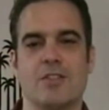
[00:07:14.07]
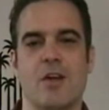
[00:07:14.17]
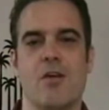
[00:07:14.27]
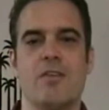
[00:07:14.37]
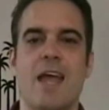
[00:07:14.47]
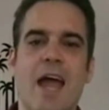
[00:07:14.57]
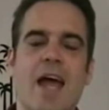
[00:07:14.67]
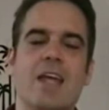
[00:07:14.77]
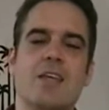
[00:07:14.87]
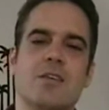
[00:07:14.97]
So
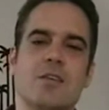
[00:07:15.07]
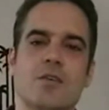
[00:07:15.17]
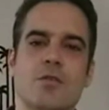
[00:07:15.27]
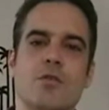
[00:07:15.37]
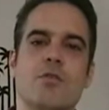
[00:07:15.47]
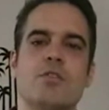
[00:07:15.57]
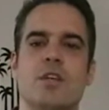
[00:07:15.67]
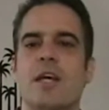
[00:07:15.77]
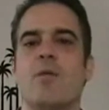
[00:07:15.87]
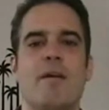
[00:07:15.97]
yeah,
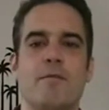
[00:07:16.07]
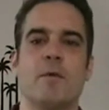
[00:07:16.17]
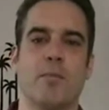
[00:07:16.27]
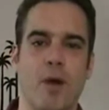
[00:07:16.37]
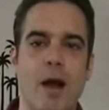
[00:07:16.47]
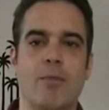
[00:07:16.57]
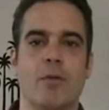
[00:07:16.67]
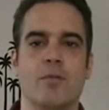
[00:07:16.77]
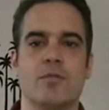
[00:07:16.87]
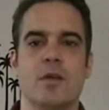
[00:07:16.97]
you get away from your
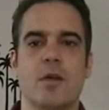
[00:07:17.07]
problems,